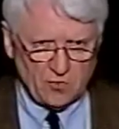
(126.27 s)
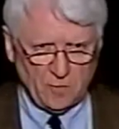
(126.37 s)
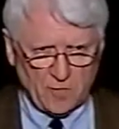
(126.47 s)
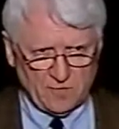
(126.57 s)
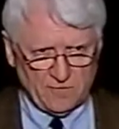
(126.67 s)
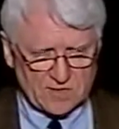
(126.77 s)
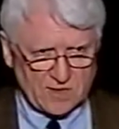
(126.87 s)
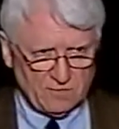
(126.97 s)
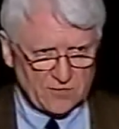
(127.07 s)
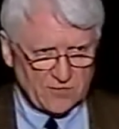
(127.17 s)
Board for
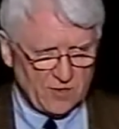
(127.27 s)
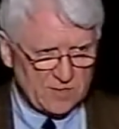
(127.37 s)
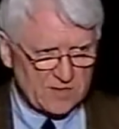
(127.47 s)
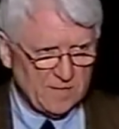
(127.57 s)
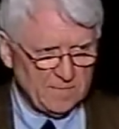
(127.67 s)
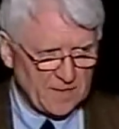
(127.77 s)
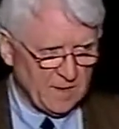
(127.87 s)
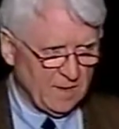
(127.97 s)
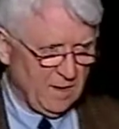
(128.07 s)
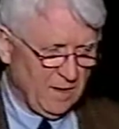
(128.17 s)
several terms,
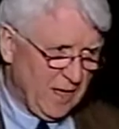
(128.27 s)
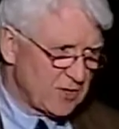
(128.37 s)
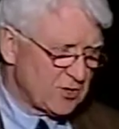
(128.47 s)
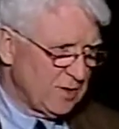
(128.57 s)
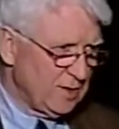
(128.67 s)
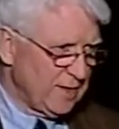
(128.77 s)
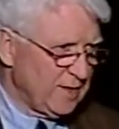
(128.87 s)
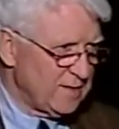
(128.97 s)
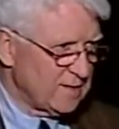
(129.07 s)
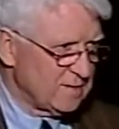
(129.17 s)
actually
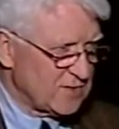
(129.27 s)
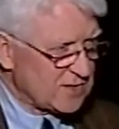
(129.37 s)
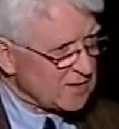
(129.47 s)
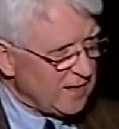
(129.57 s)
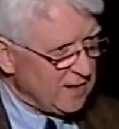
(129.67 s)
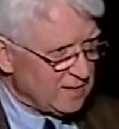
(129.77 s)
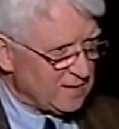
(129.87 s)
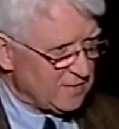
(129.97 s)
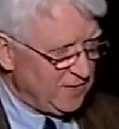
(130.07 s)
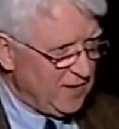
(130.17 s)
led the slate
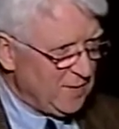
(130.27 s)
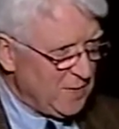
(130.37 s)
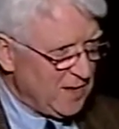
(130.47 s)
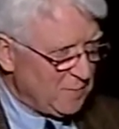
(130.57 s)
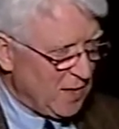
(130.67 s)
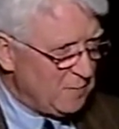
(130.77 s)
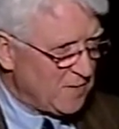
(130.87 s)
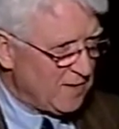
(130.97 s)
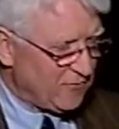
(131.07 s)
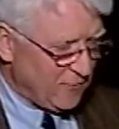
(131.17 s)
that defeated me in my
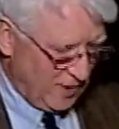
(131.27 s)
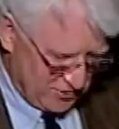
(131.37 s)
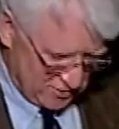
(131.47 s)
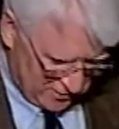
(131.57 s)
bid for election to